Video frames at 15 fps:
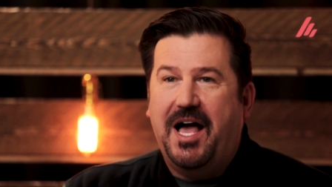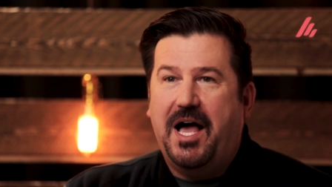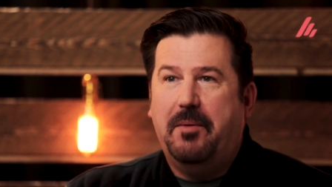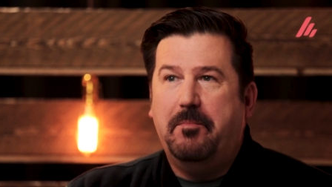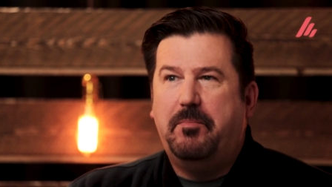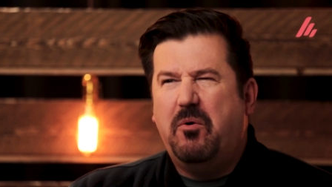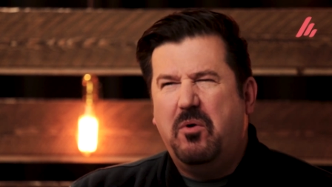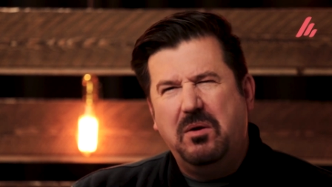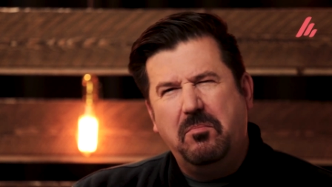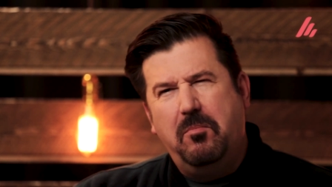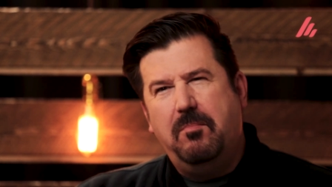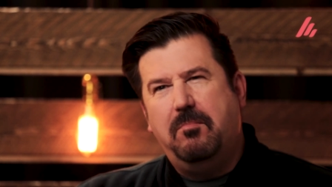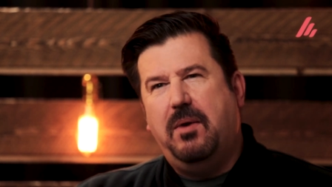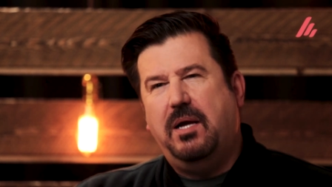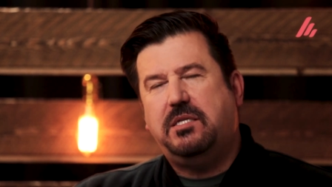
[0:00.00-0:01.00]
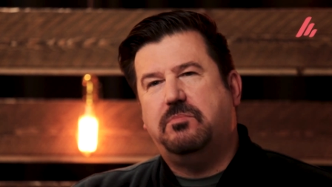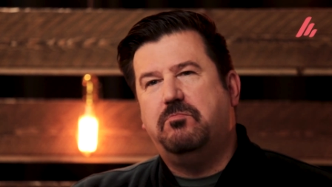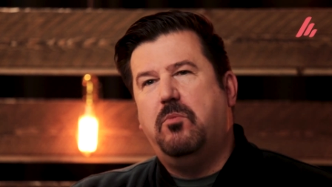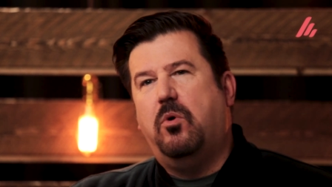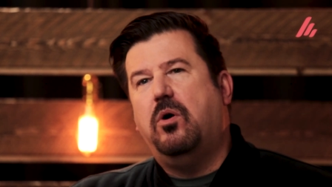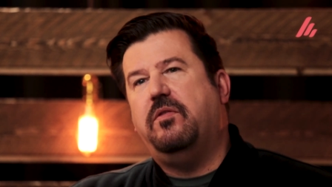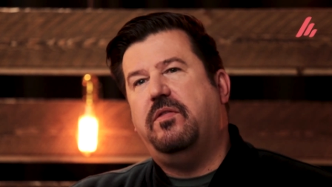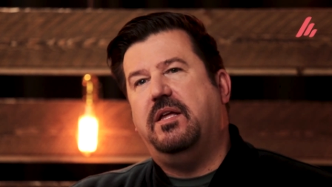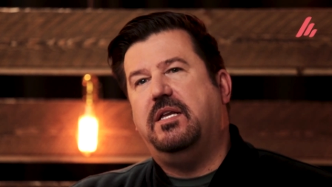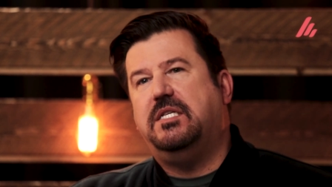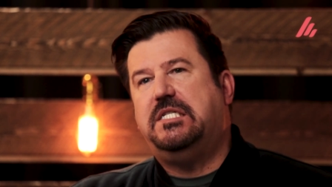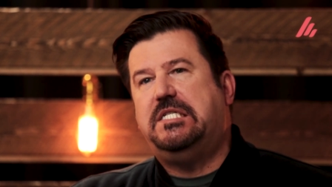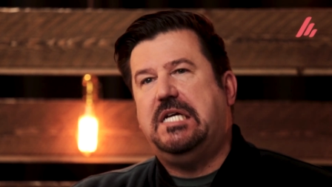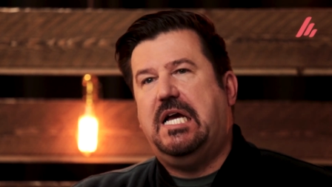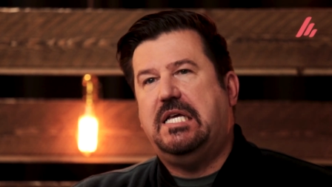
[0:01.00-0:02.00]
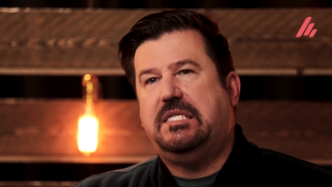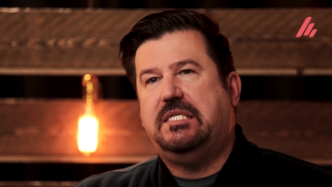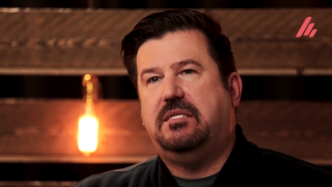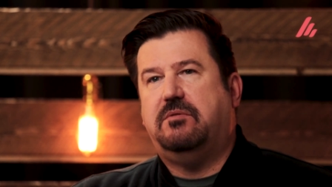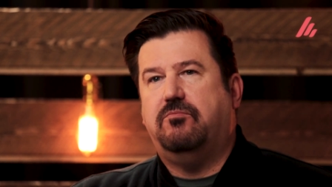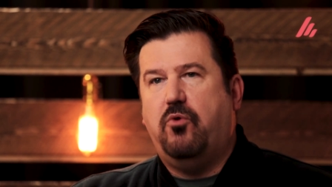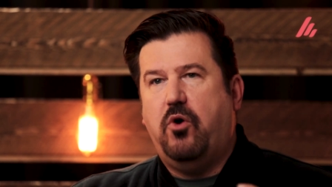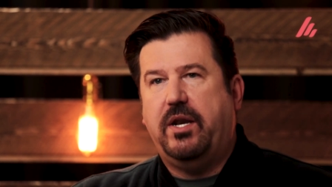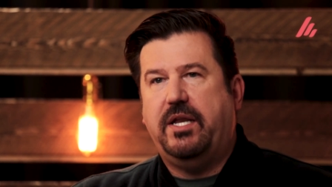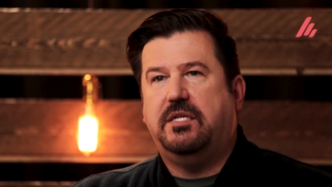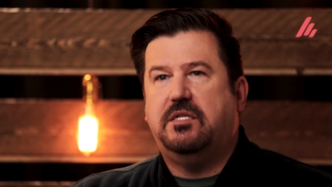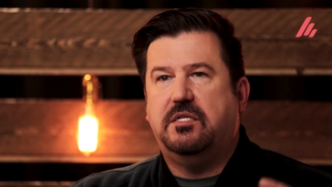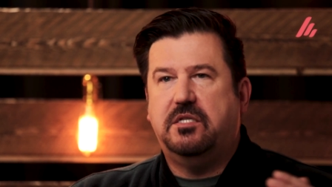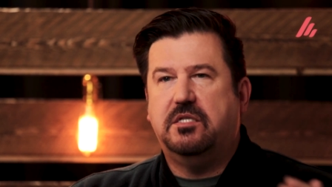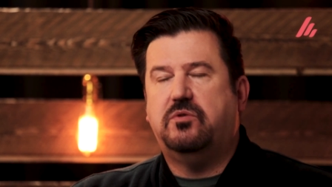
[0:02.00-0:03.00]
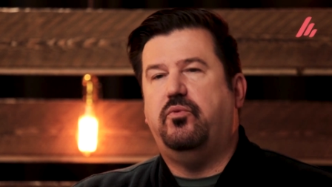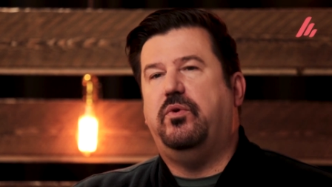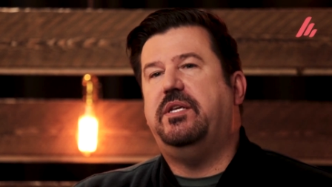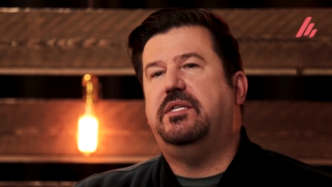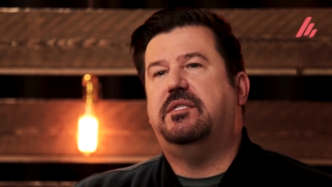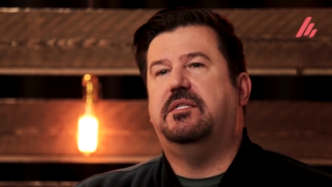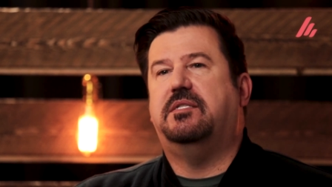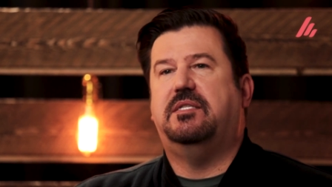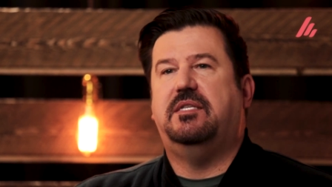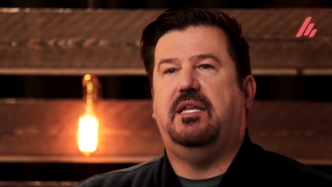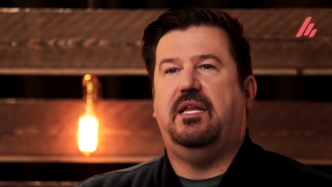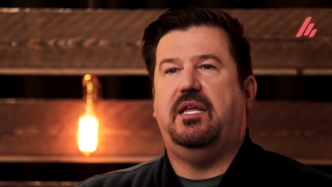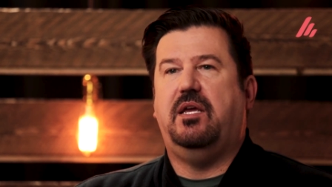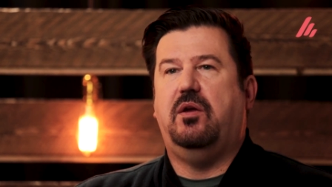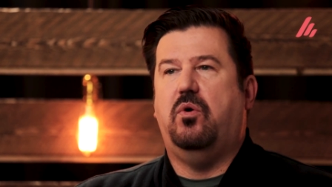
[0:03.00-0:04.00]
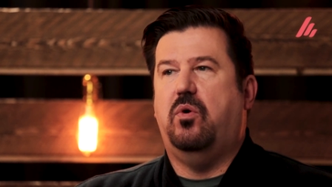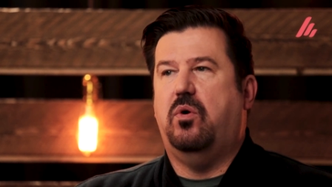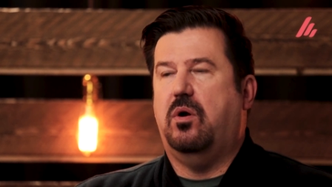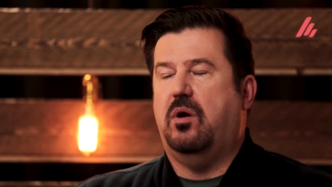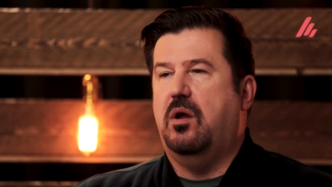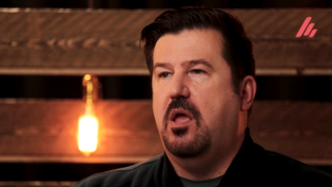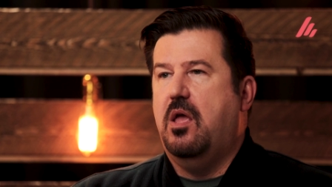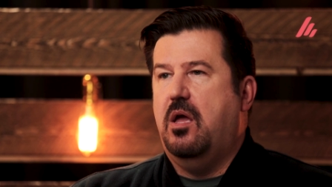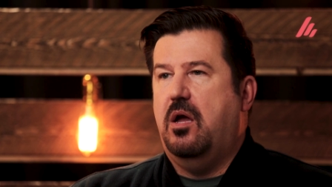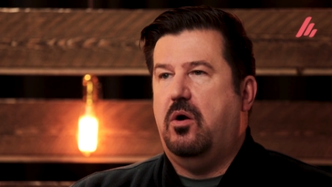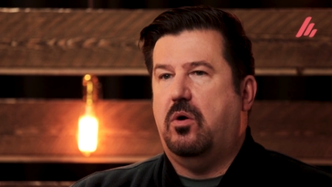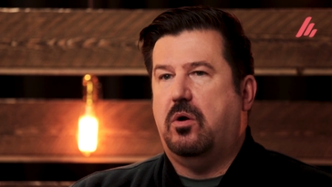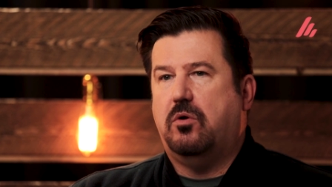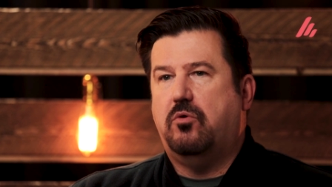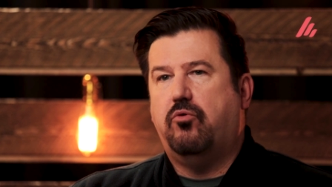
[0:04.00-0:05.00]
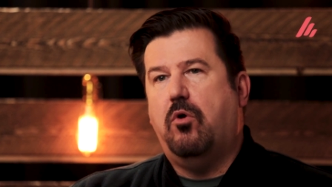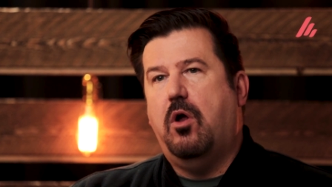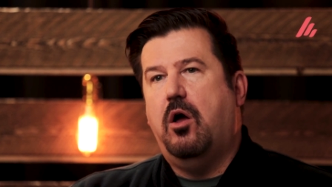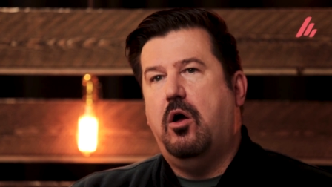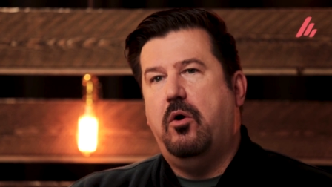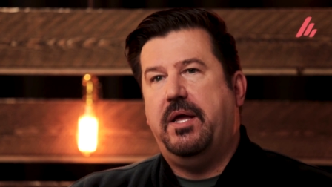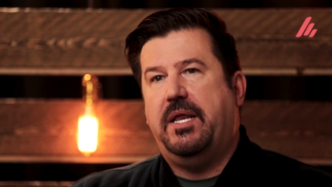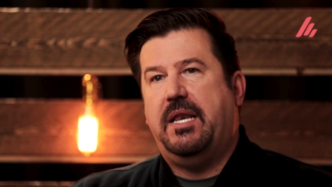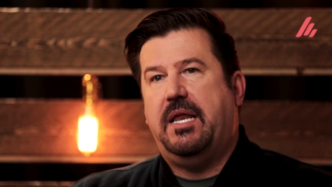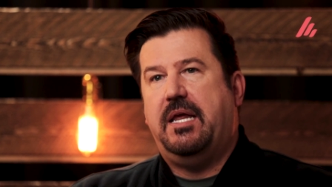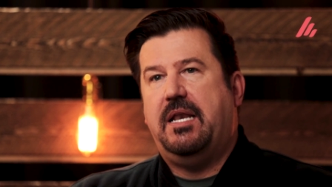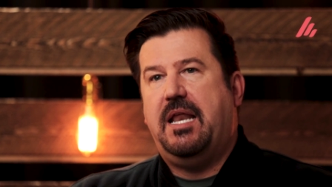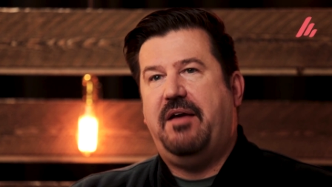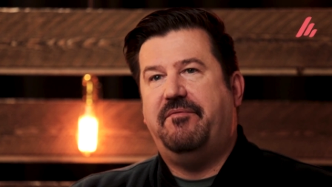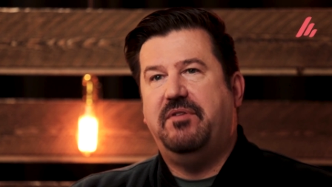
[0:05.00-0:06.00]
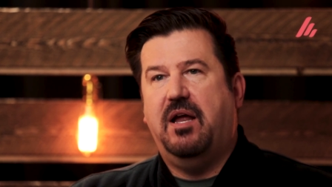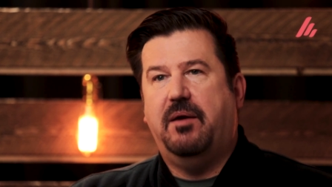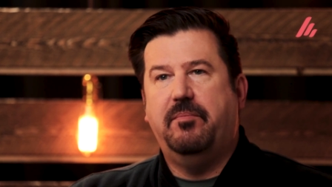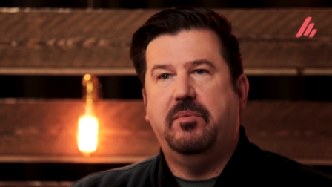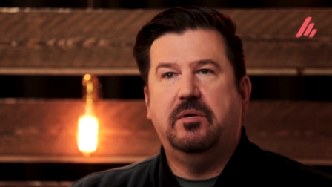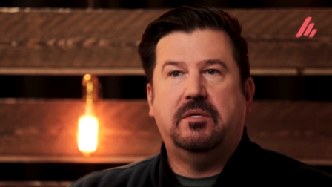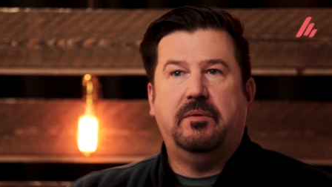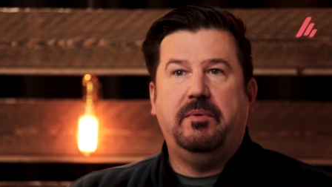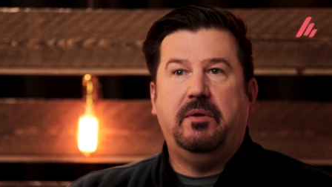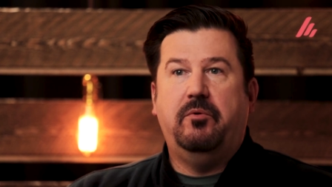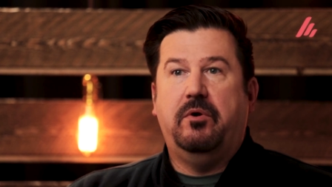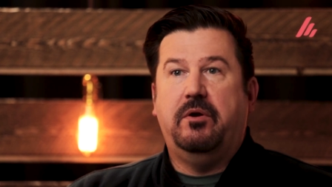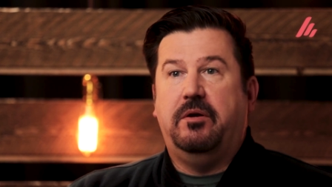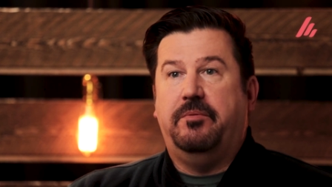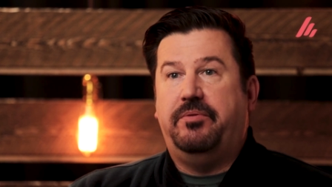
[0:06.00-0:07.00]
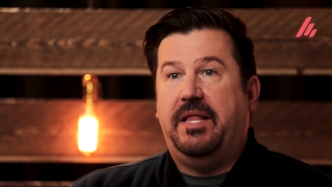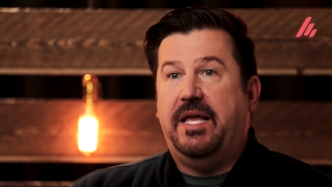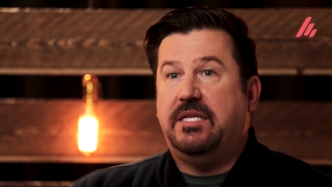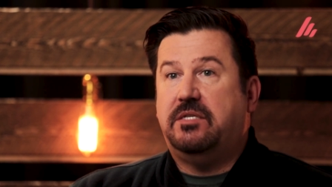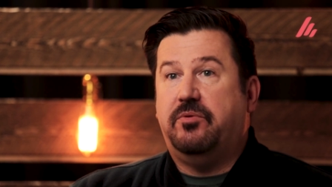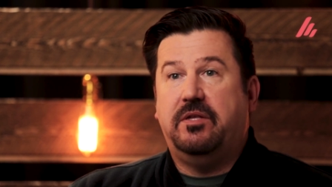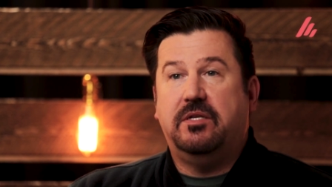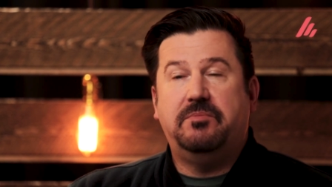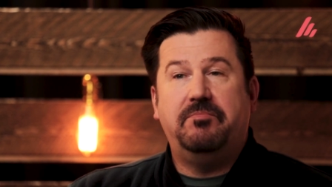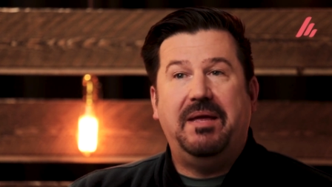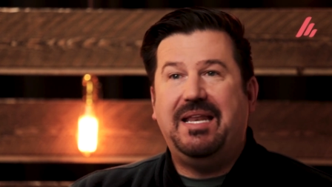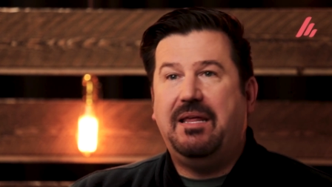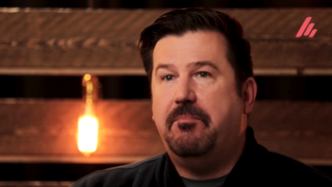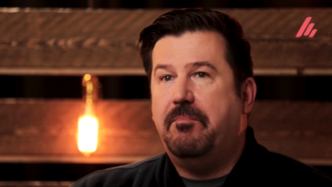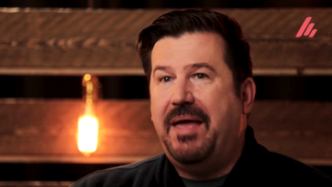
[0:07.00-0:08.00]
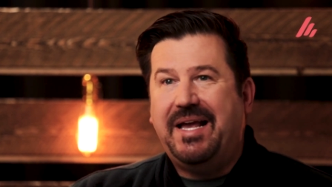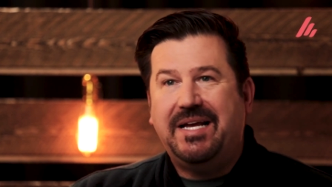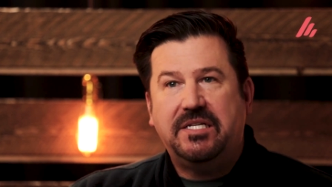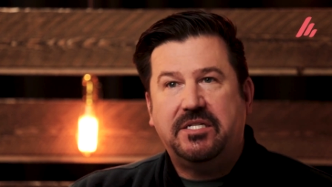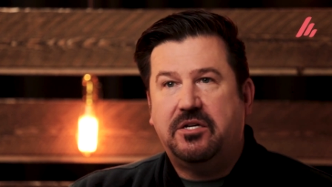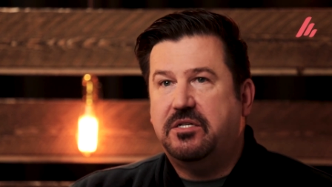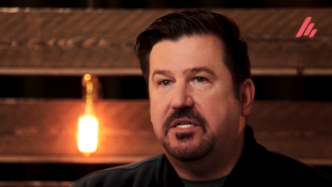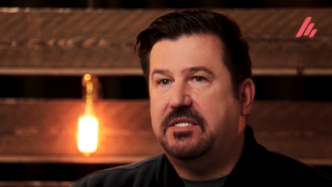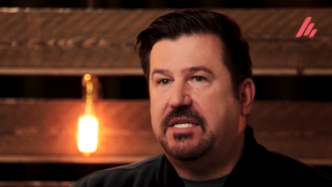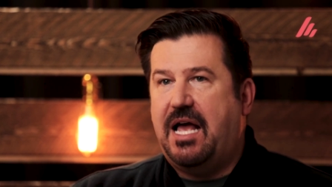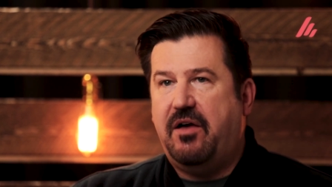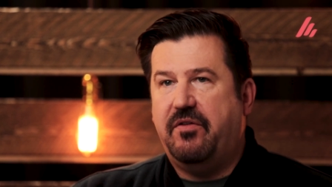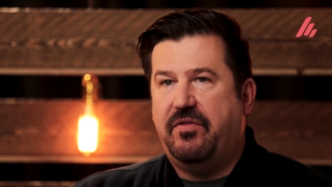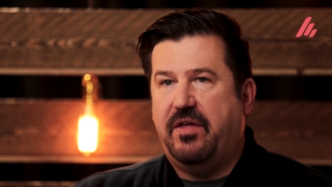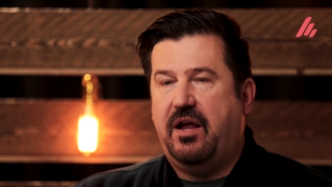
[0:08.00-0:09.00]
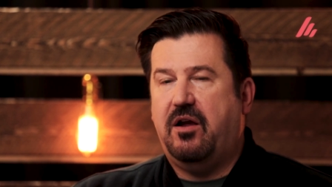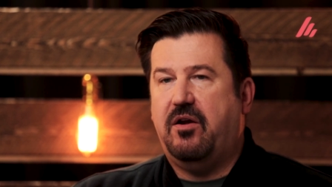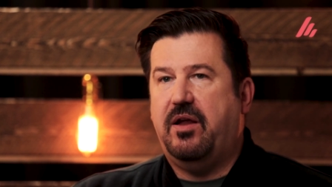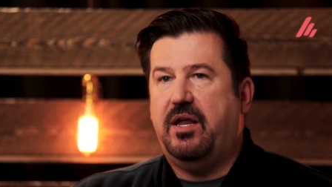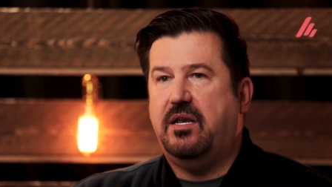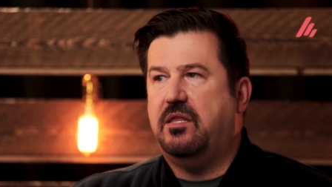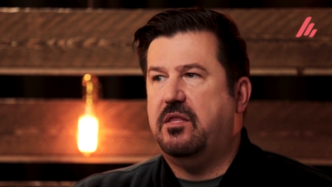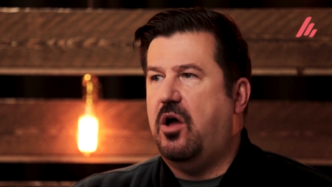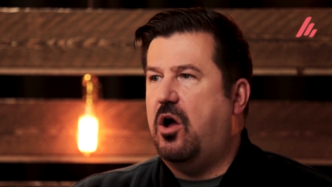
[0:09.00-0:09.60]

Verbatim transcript: um, but we're much more than just wanting to just reach the city or or grow and, and have numbers. I mean, we're in a place where there's many mega churches out there, and